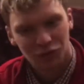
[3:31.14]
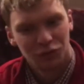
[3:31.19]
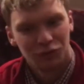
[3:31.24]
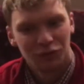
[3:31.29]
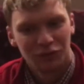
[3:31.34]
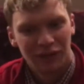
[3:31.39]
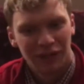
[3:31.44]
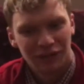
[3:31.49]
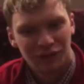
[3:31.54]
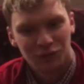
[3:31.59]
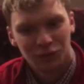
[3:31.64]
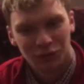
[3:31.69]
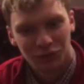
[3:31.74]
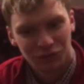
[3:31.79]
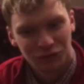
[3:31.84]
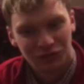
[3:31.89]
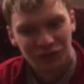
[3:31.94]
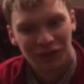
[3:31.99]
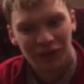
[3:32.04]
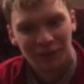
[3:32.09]
going to do that
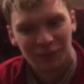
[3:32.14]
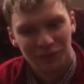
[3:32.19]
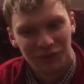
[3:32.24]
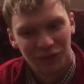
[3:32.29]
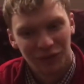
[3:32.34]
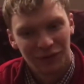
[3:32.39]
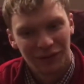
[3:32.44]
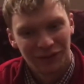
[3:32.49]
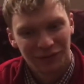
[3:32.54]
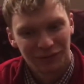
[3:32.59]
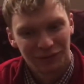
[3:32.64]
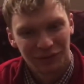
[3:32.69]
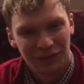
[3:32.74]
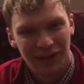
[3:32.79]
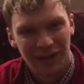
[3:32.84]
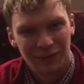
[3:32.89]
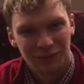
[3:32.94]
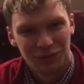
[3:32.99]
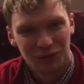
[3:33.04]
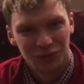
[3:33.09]
200 times though, that's for
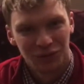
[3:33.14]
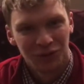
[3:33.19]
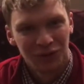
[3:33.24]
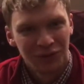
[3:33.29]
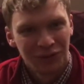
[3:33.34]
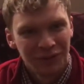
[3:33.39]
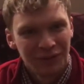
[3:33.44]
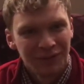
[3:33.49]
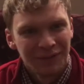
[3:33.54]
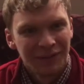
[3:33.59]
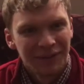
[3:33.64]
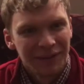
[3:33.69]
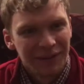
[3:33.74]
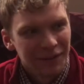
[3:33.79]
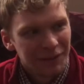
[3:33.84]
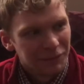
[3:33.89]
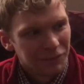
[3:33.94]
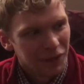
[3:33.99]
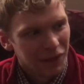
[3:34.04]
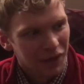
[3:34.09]
damn sure.
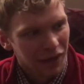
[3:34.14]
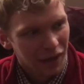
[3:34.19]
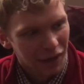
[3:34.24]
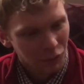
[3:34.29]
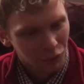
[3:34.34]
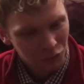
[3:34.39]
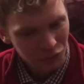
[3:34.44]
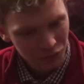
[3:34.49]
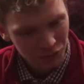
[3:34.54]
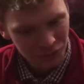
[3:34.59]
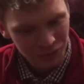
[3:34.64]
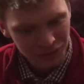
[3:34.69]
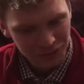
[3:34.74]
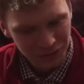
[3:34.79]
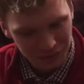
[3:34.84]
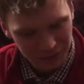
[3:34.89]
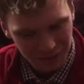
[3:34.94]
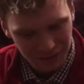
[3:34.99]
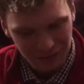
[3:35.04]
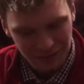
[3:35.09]
But I would
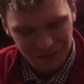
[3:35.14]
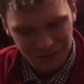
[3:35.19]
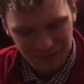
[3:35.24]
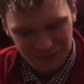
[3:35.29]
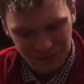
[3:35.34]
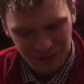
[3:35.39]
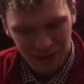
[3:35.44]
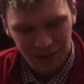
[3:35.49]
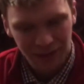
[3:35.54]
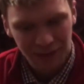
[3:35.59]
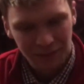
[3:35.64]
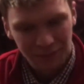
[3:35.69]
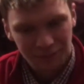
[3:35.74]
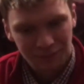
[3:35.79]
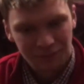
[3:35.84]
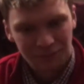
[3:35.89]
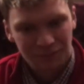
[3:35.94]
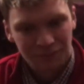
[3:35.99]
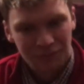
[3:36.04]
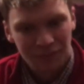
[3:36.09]
like to say
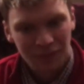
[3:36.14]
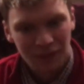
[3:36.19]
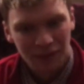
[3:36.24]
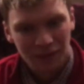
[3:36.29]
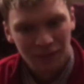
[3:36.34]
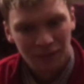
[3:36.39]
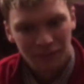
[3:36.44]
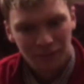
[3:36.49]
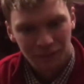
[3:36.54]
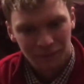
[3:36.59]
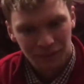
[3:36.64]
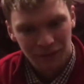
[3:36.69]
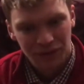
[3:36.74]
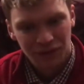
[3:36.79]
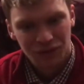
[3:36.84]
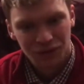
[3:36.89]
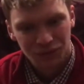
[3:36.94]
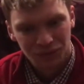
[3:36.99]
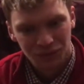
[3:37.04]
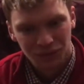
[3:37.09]

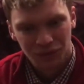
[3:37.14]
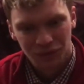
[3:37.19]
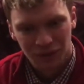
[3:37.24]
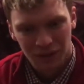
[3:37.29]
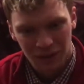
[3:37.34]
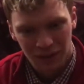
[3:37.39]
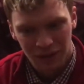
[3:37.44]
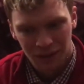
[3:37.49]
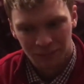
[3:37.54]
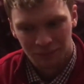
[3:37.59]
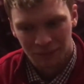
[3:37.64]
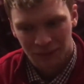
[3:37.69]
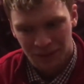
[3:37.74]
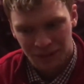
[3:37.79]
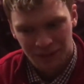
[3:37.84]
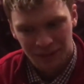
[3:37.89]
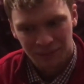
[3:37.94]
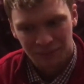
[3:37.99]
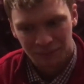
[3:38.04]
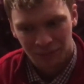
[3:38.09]
thank you for
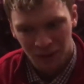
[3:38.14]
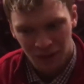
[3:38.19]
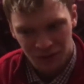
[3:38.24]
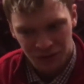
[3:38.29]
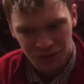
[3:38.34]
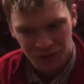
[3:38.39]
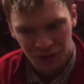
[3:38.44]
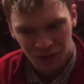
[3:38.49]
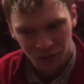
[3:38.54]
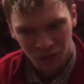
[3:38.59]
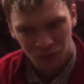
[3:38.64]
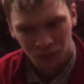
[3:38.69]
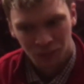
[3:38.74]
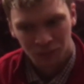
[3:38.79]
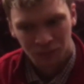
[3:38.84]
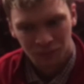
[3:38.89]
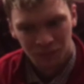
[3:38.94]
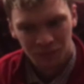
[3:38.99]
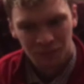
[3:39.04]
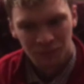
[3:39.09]
making my channel
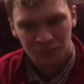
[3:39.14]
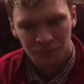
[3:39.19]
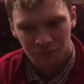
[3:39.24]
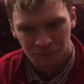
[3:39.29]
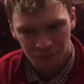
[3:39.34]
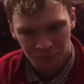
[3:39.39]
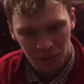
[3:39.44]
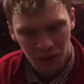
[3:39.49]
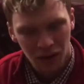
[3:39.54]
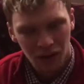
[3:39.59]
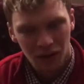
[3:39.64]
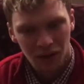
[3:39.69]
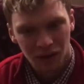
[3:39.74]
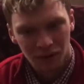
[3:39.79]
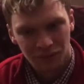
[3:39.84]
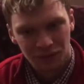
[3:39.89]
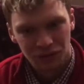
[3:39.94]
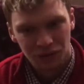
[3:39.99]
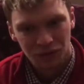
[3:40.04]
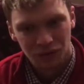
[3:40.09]
part
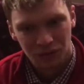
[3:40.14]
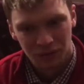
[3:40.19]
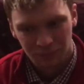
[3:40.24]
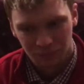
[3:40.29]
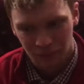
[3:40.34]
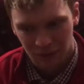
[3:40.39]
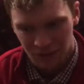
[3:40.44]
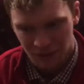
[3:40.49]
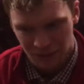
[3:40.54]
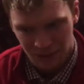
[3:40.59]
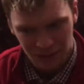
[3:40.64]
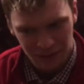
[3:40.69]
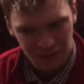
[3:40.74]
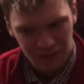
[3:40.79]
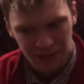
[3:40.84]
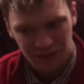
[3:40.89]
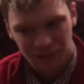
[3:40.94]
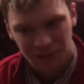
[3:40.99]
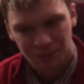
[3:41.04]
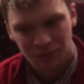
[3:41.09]
of you by hitting
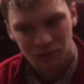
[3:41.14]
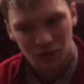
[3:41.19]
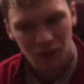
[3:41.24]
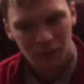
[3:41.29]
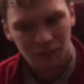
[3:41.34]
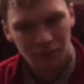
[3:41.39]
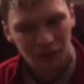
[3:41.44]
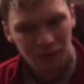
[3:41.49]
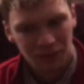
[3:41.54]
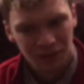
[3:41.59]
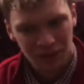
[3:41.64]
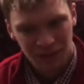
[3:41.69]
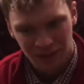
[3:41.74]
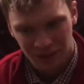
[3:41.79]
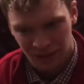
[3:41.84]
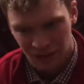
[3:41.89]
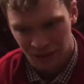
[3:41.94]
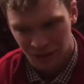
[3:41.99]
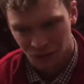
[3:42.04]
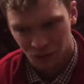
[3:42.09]
that subscribe button, hitting
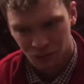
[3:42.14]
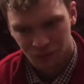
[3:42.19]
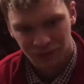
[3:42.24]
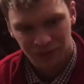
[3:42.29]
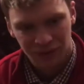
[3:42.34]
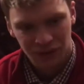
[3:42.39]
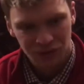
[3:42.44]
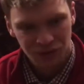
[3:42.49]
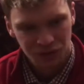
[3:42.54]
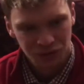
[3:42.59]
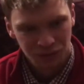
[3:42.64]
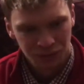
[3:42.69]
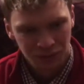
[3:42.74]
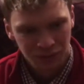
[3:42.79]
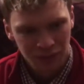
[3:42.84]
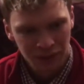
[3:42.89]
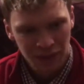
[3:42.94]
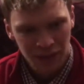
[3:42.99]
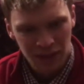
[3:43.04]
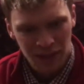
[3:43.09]
that notification.
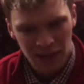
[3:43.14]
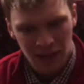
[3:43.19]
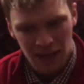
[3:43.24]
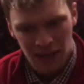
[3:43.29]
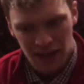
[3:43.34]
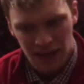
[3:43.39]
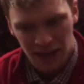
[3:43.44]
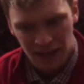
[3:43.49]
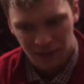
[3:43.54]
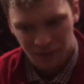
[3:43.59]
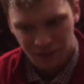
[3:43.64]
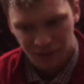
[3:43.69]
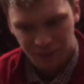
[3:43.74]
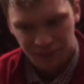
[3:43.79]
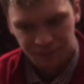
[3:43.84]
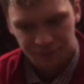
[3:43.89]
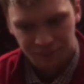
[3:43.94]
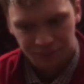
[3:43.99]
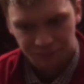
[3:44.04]
And